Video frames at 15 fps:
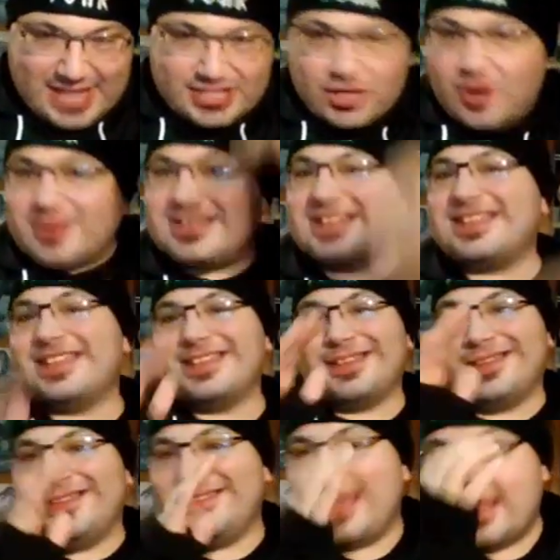it turns out
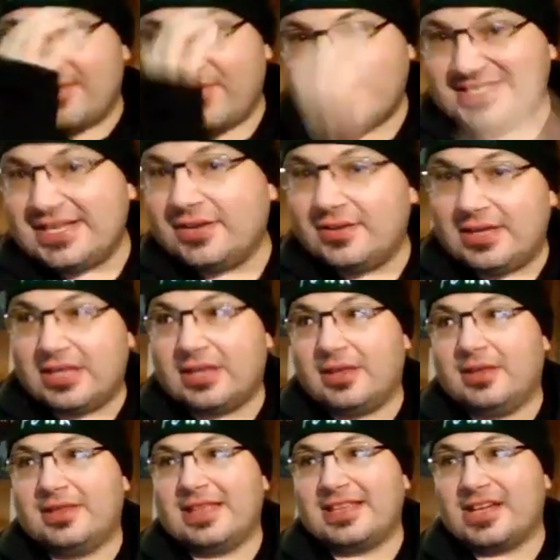that the facility
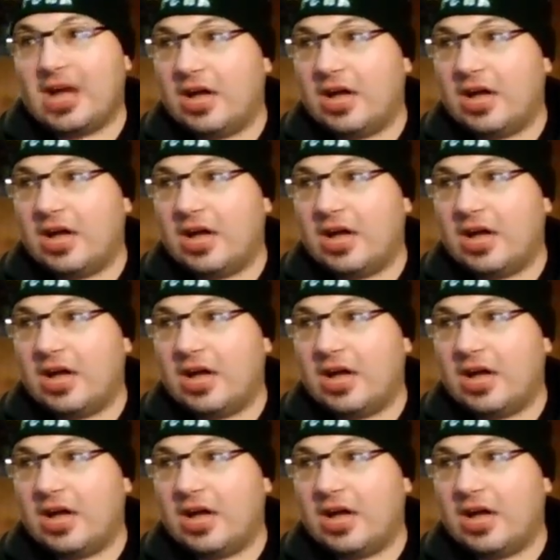that the